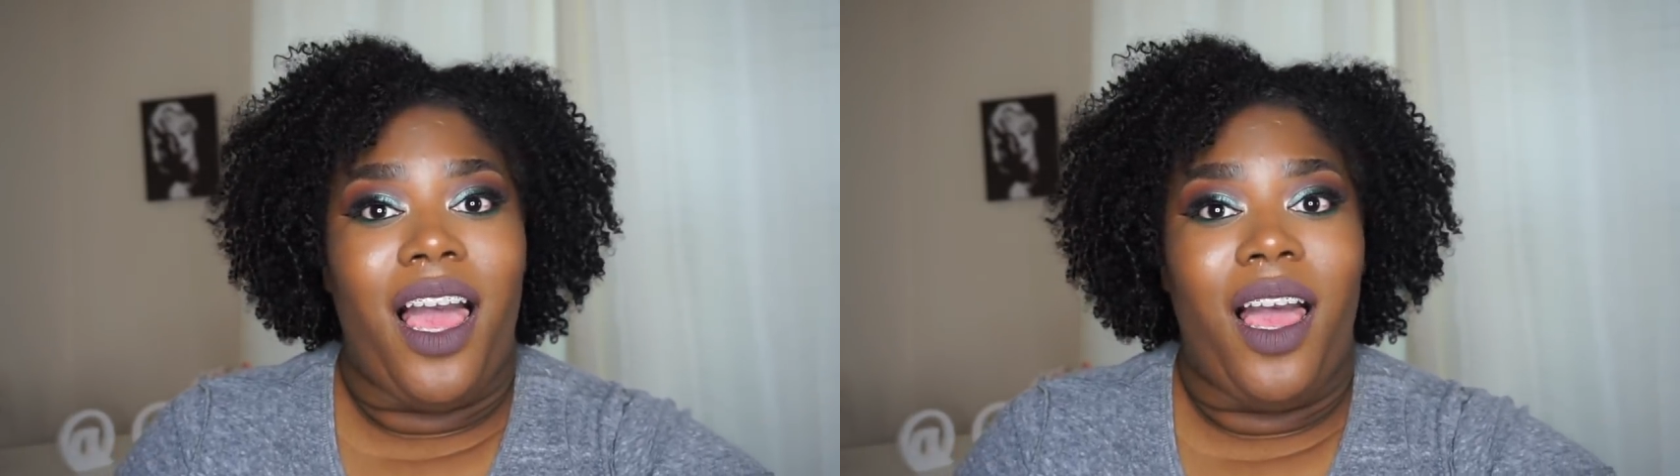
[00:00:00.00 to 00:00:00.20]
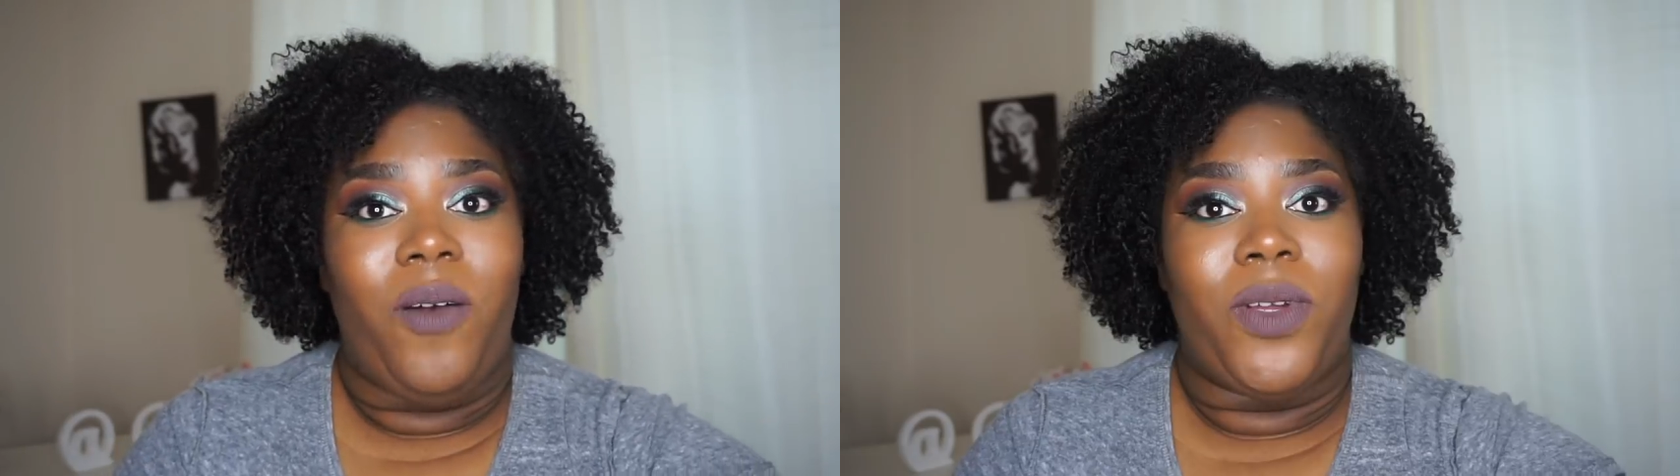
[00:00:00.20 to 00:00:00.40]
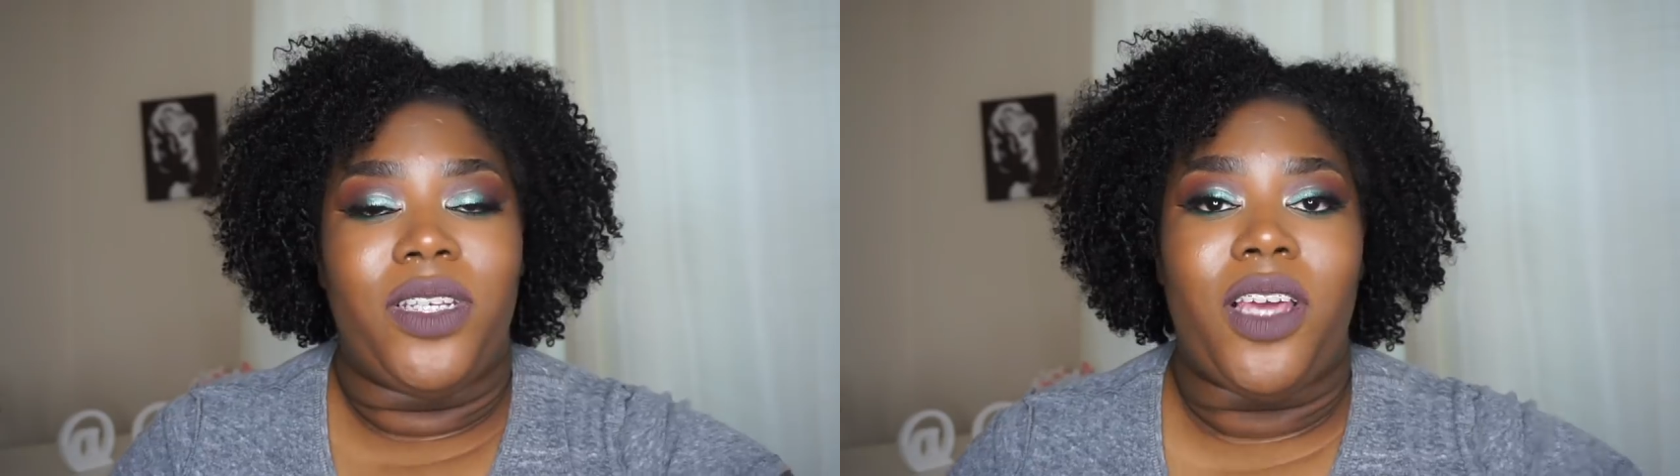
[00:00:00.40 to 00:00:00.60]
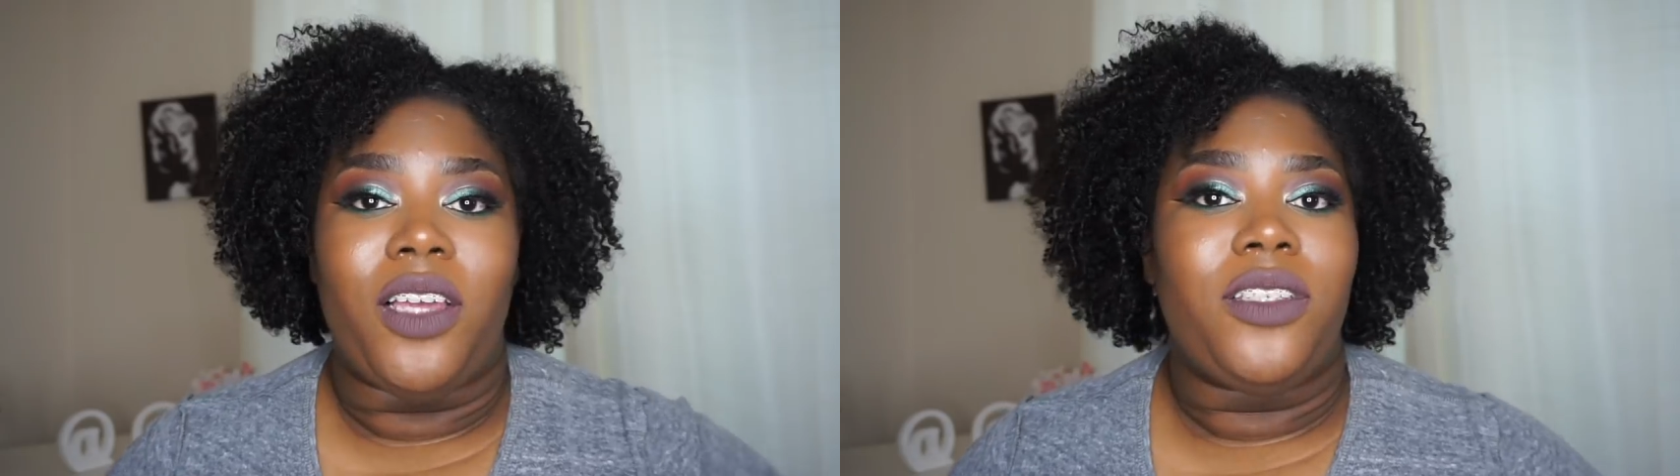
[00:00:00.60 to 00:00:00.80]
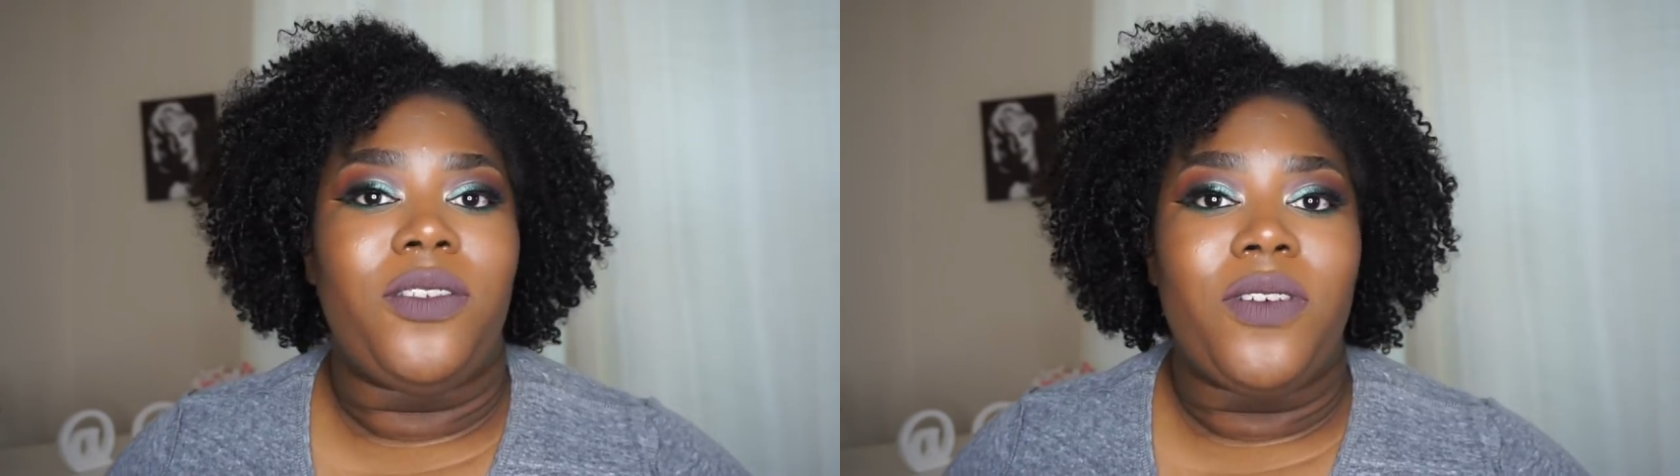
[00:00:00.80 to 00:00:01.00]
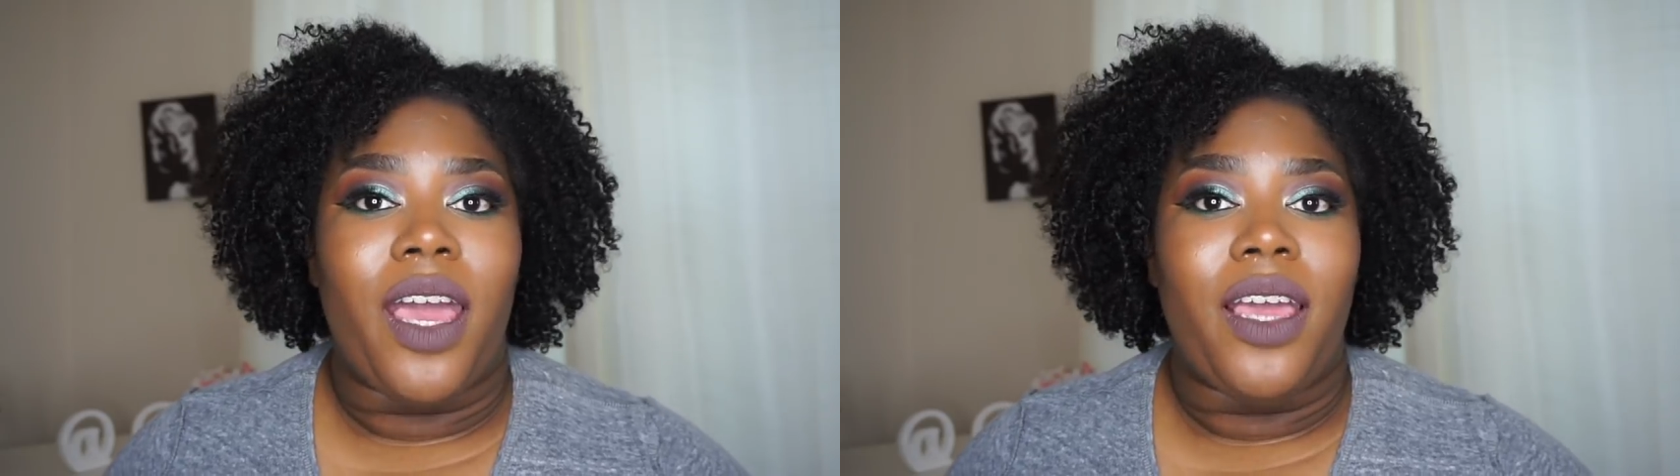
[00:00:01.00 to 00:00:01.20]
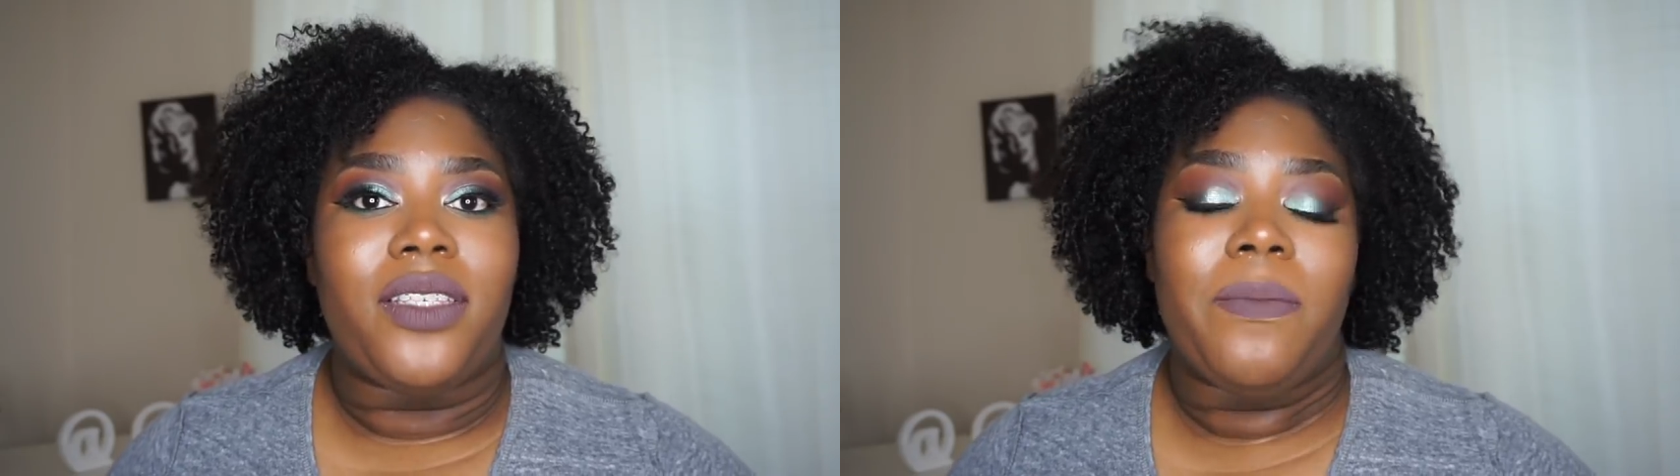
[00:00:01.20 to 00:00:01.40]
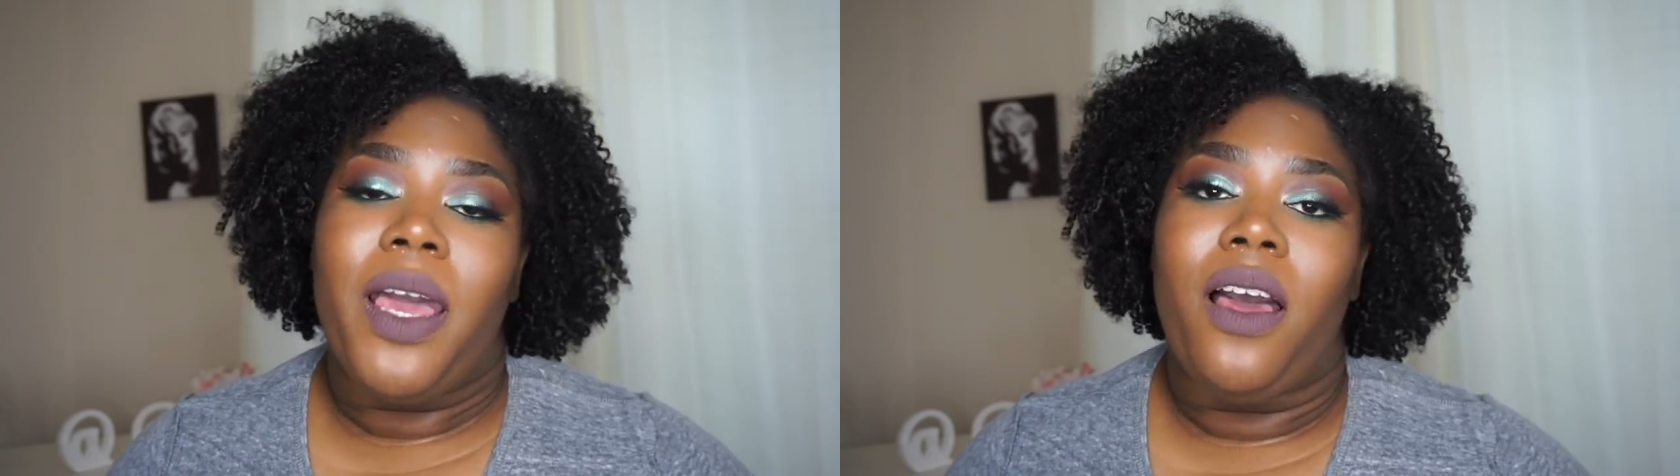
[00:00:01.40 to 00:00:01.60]
I want to talk to you
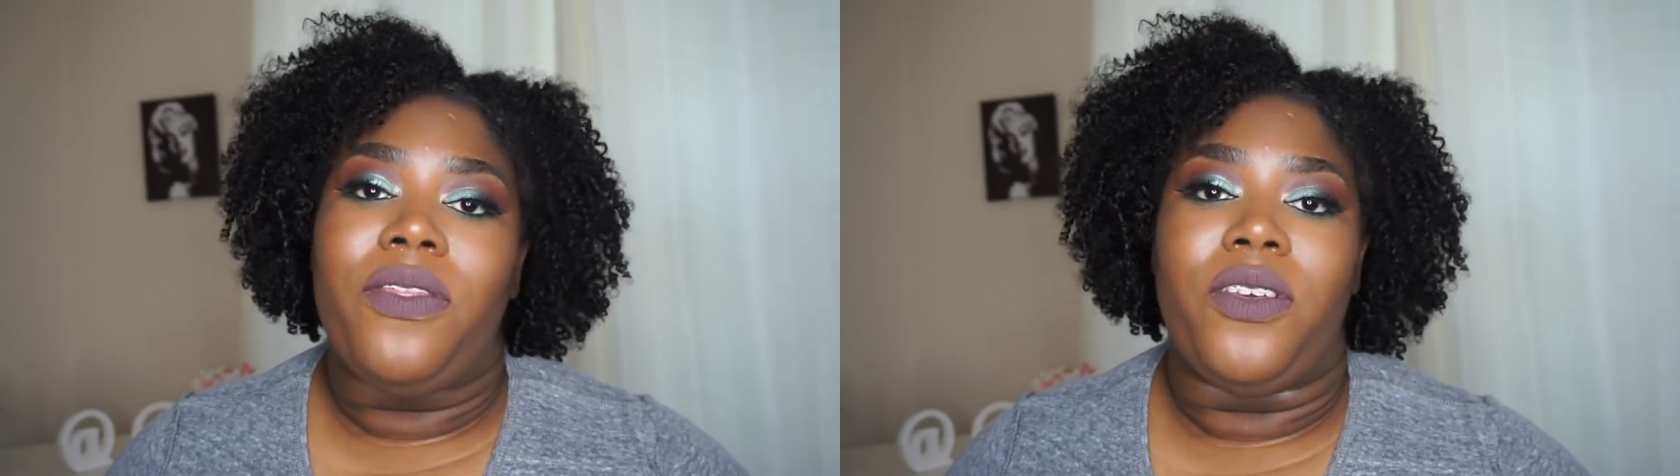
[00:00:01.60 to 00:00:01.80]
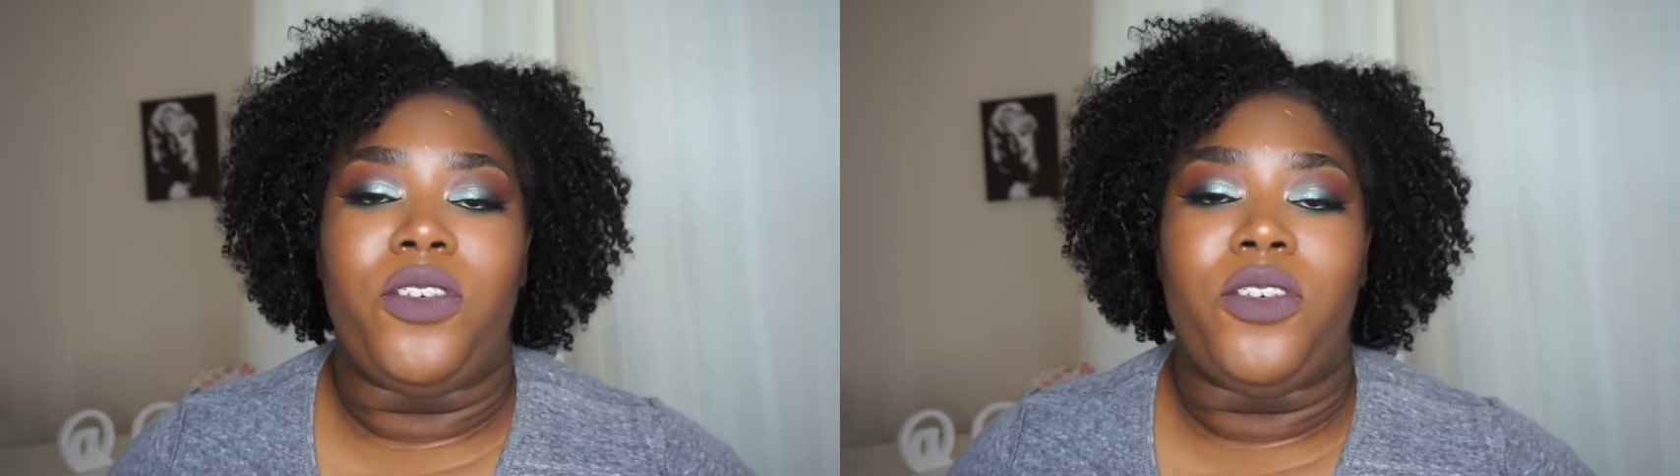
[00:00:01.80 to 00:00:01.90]
guys about the